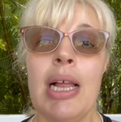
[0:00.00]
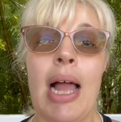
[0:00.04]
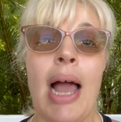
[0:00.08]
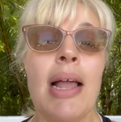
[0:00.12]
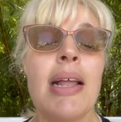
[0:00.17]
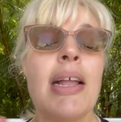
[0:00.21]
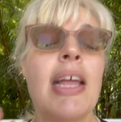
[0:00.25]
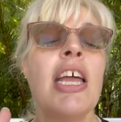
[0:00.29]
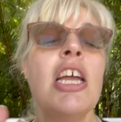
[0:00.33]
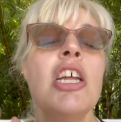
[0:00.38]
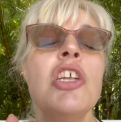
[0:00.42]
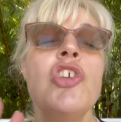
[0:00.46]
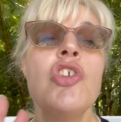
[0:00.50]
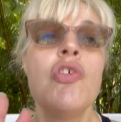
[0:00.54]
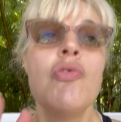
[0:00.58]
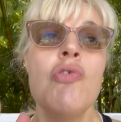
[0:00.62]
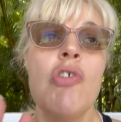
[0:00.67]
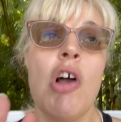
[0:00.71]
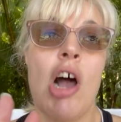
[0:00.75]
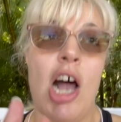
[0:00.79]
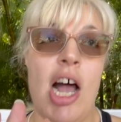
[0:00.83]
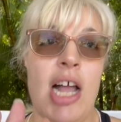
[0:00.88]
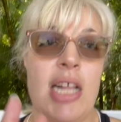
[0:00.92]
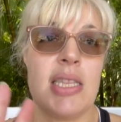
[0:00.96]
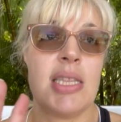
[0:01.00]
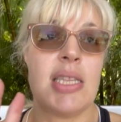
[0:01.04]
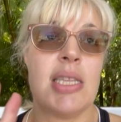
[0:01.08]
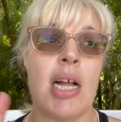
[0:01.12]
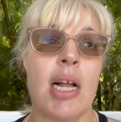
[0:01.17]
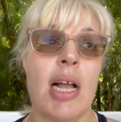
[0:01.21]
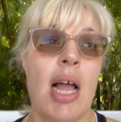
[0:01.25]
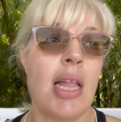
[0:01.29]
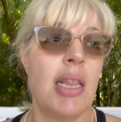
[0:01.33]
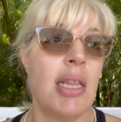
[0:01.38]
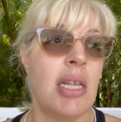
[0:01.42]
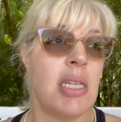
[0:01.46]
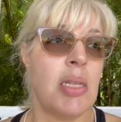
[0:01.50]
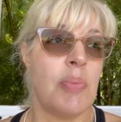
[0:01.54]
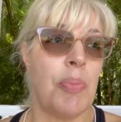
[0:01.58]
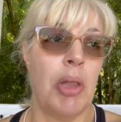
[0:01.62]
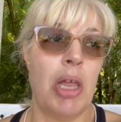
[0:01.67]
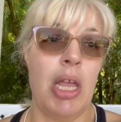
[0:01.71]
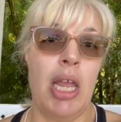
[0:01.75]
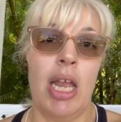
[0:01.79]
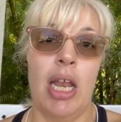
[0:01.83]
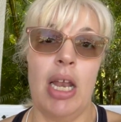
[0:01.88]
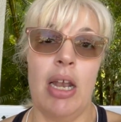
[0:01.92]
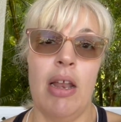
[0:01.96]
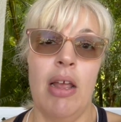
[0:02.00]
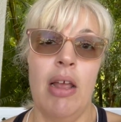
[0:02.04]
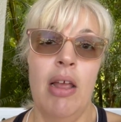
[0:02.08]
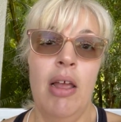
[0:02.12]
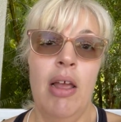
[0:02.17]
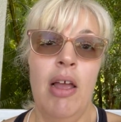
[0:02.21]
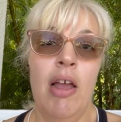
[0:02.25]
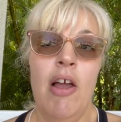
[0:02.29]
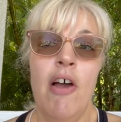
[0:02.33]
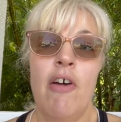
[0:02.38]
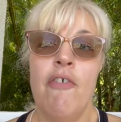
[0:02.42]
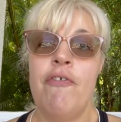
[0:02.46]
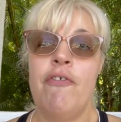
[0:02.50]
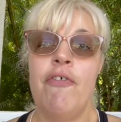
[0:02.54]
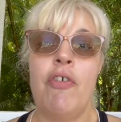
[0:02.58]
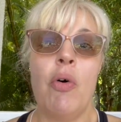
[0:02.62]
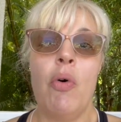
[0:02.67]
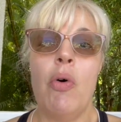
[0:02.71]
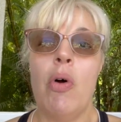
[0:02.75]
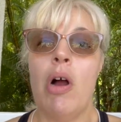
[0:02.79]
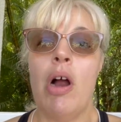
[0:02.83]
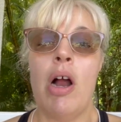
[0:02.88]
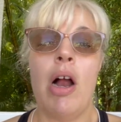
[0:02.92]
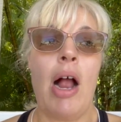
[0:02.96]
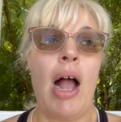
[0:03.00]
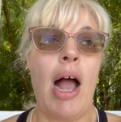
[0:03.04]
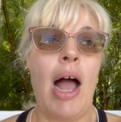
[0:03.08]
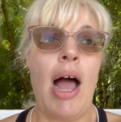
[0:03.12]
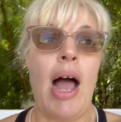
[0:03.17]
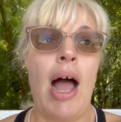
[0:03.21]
I kid you not, stuck on this plane for